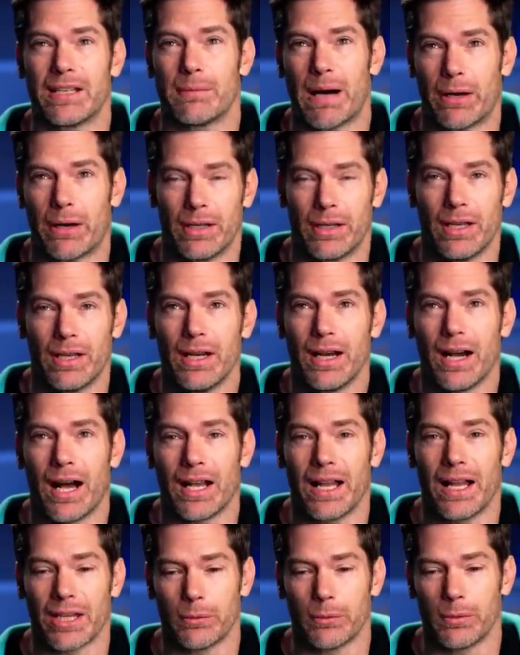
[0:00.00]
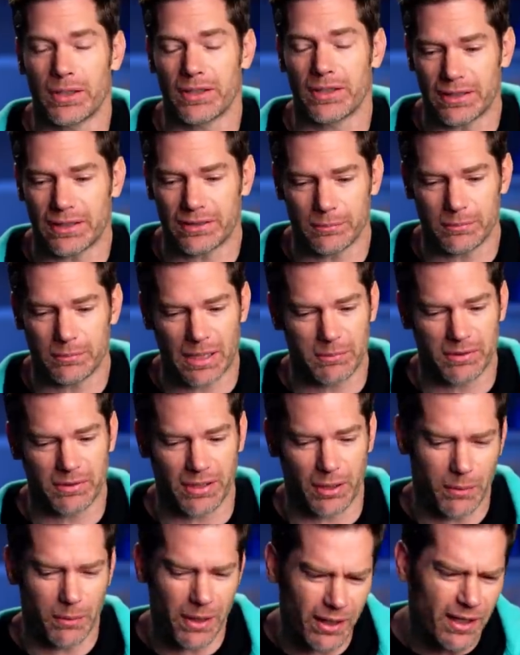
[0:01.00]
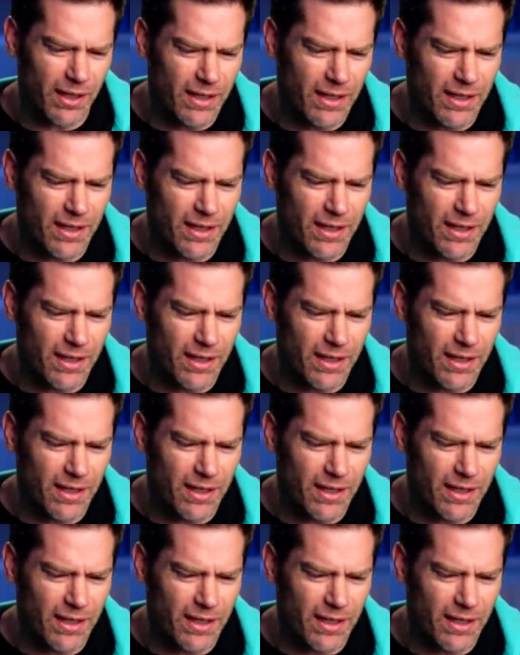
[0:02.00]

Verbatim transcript: about Hollywood is I sometimes say, well,